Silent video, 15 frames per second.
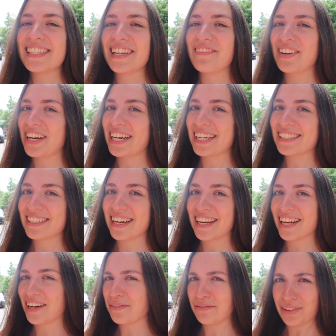very
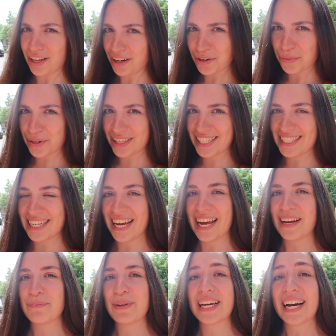exciting vlog-worthy
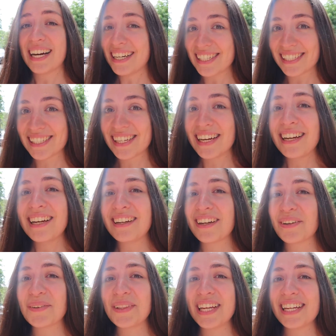day because
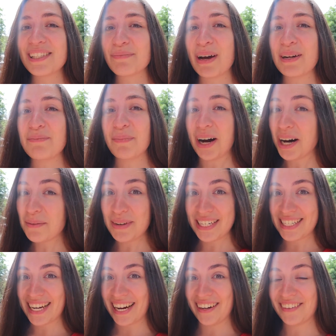not only is my mom
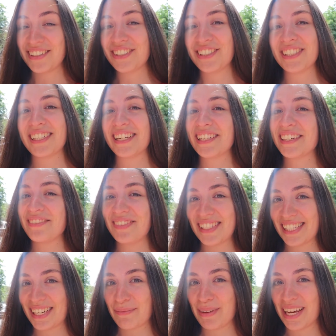in town, she's here
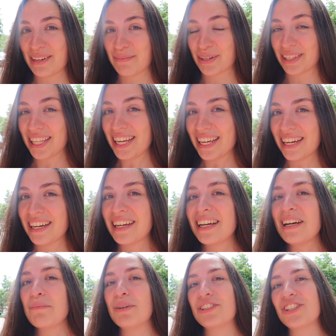visiting me in Berlin,
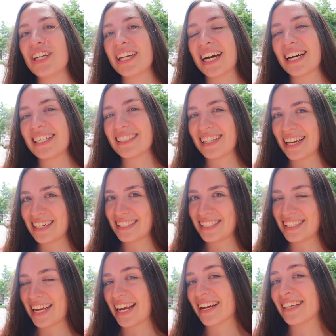but she and I decided to
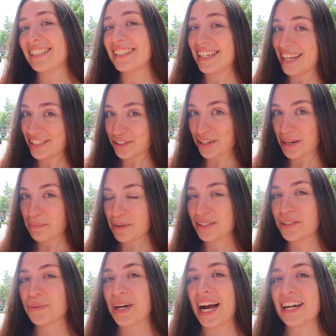take a day trip.
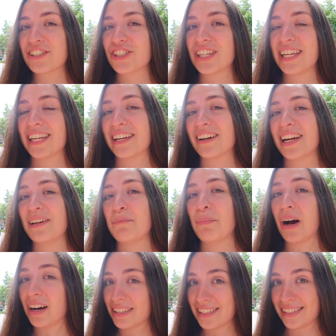So we're actually here in
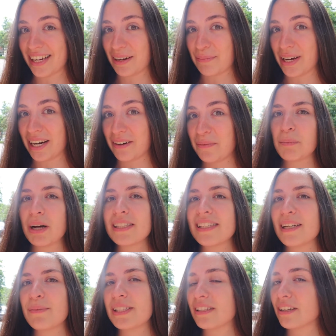Potsdam now.
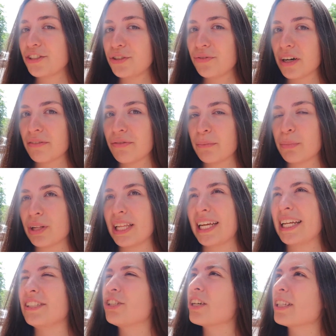Potsdam is not too far from
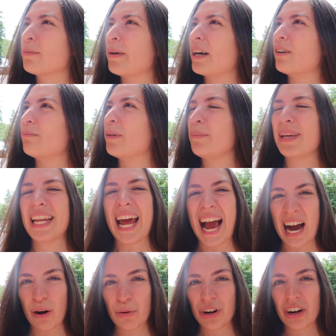Berlin. It took us about maybe an
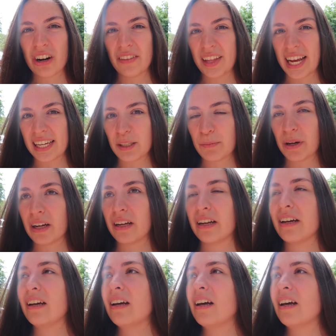hour on the S-Bahn.